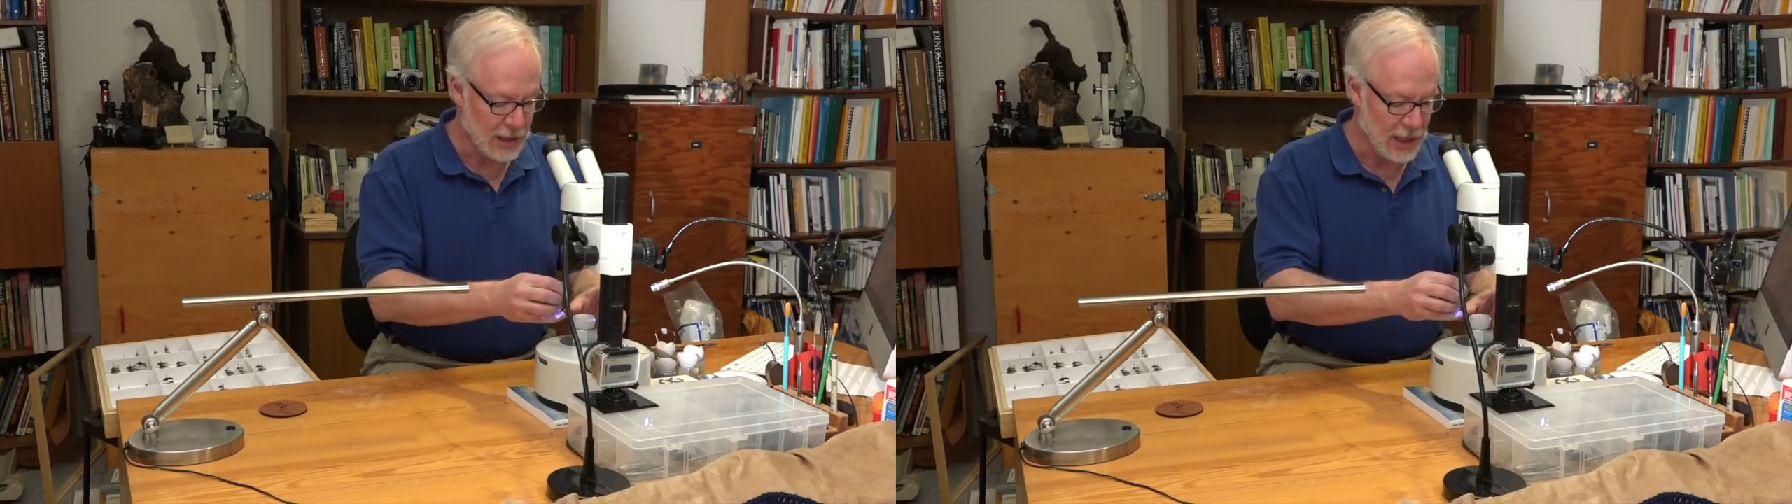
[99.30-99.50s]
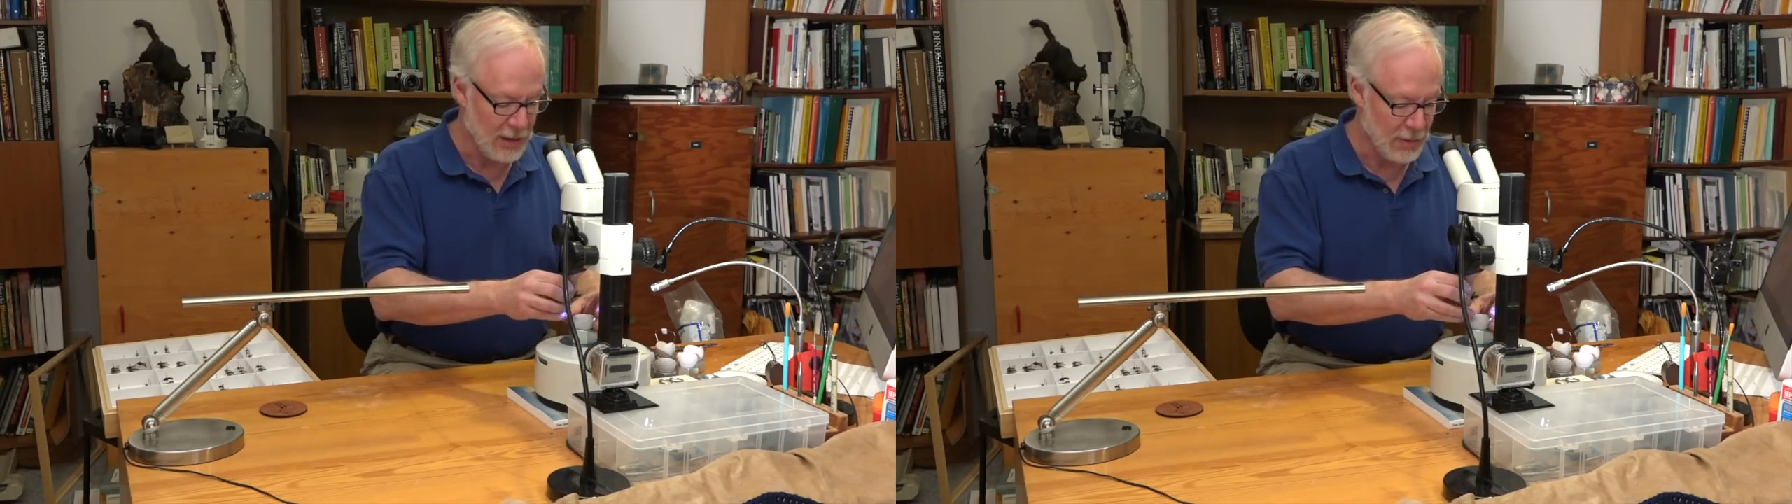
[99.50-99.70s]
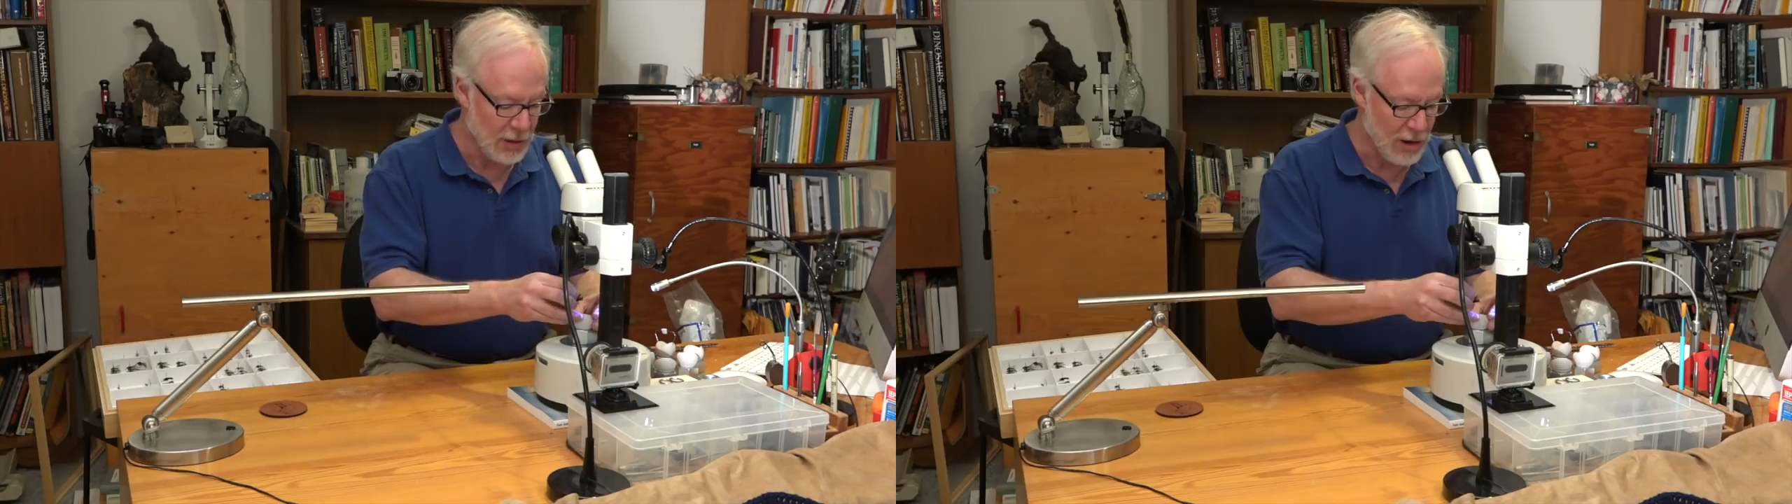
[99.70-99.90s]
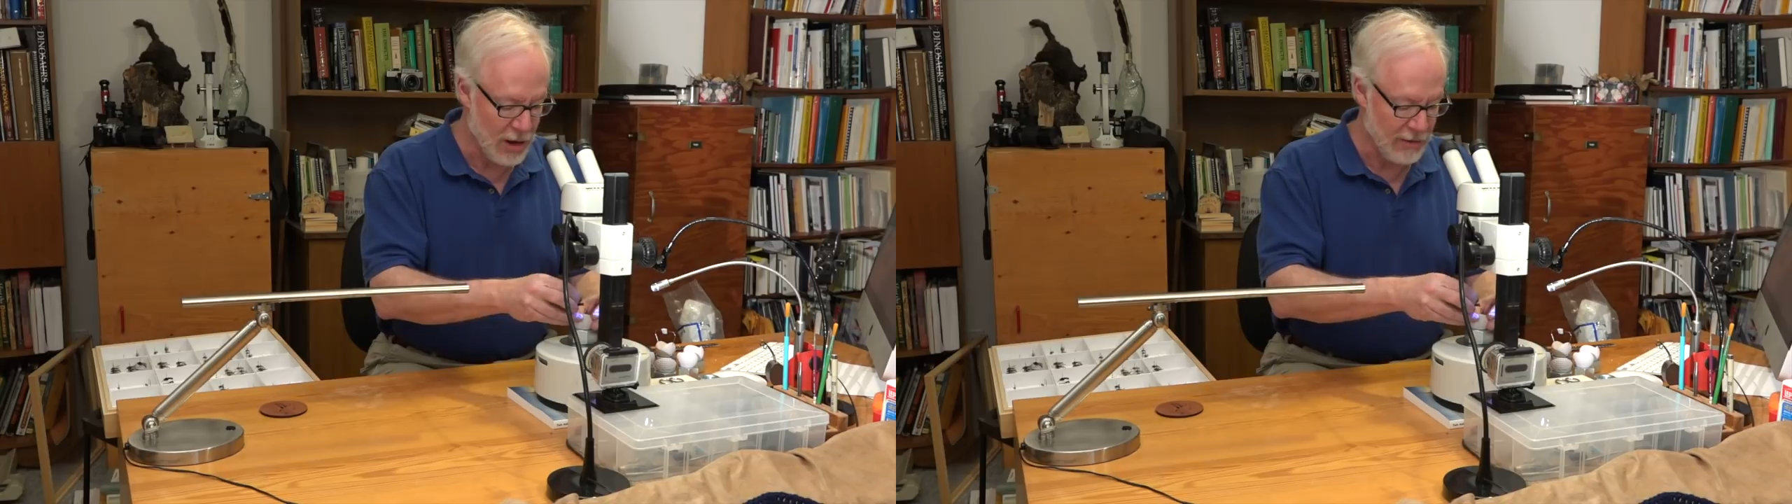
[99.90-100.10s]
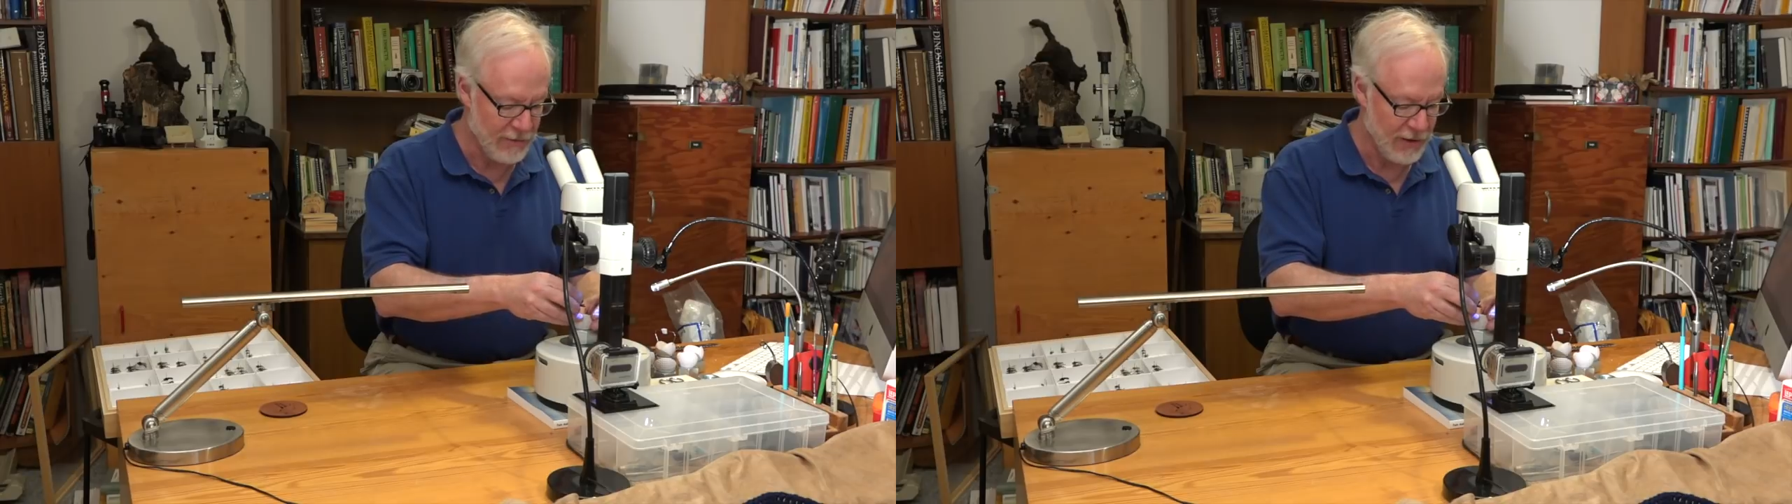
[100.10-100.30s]
label
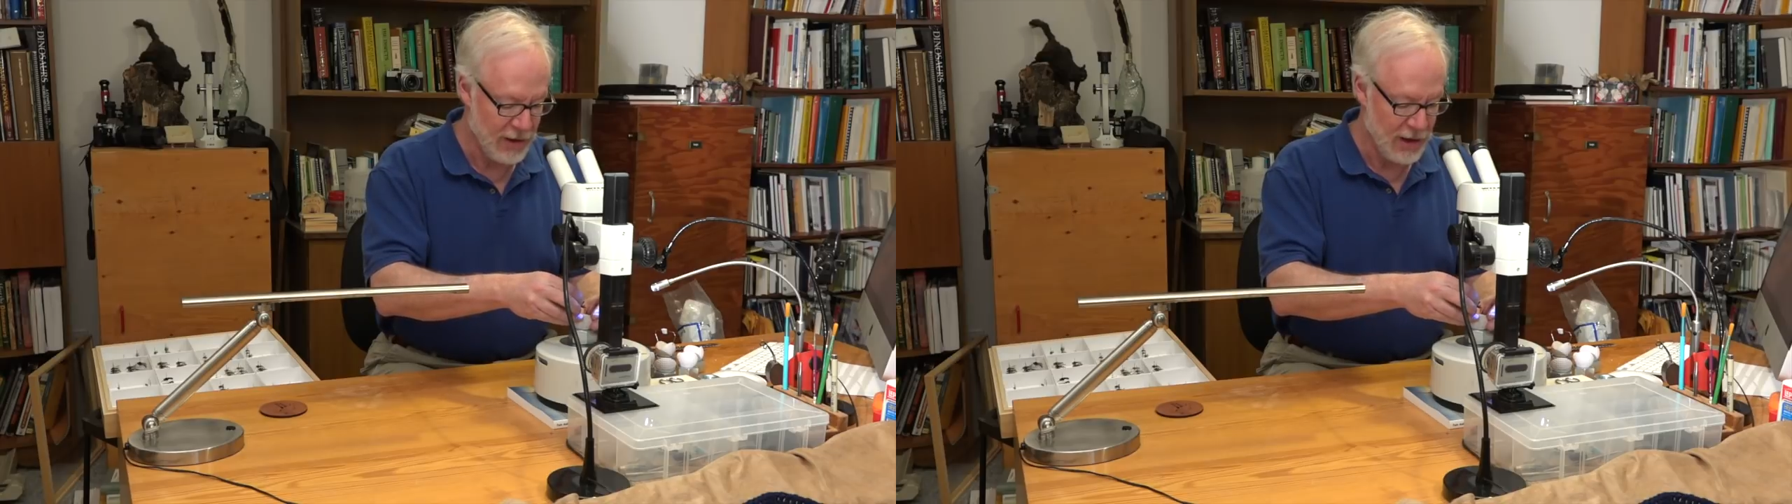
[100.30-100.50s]
off,